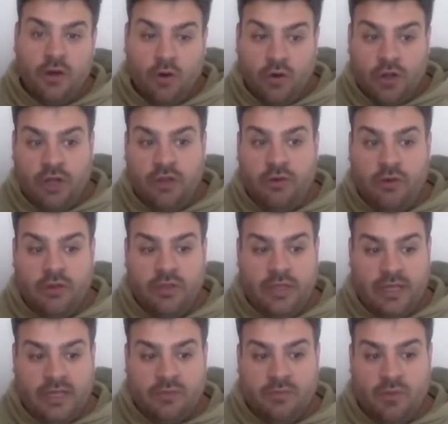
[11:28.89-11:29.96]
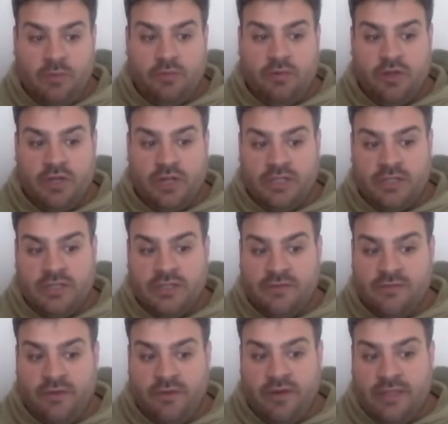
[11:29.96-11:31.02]
Although, yes, my product is
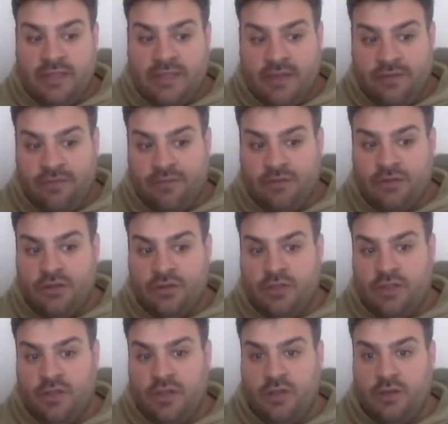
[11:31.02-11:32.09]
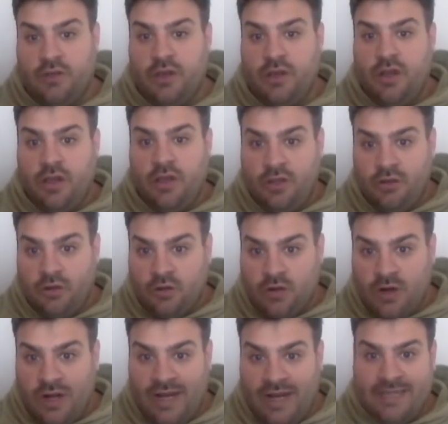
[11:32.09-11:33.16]
very different to
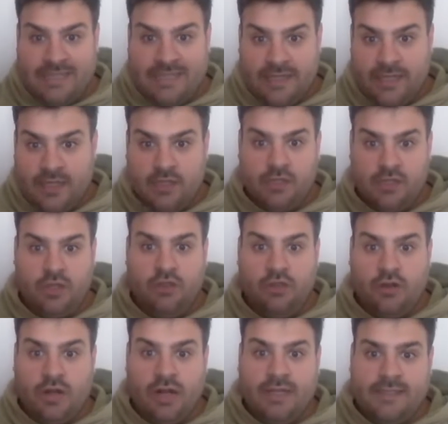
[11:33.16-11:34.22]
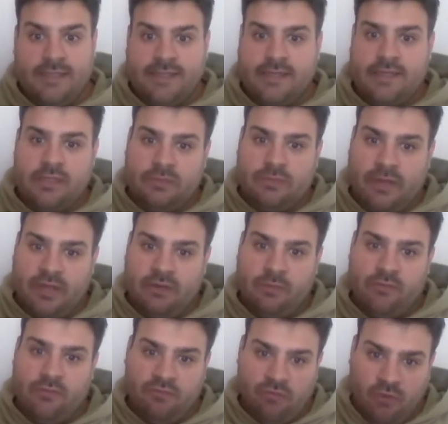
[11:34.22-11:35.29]
your classic. So your classic is made
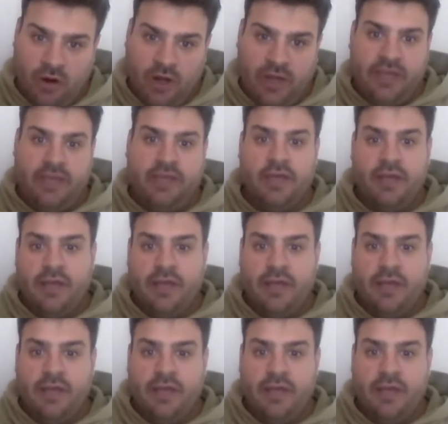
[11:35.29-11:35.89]
with rye.